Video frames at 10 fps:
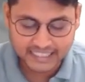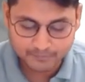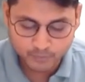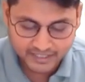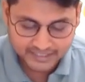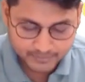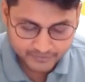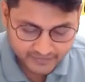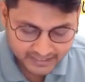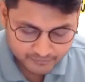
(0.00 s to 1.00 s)
and point number
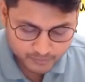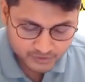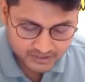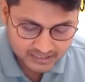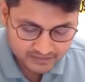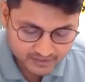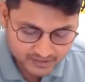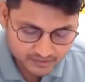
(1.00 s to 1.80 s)
5 both are covered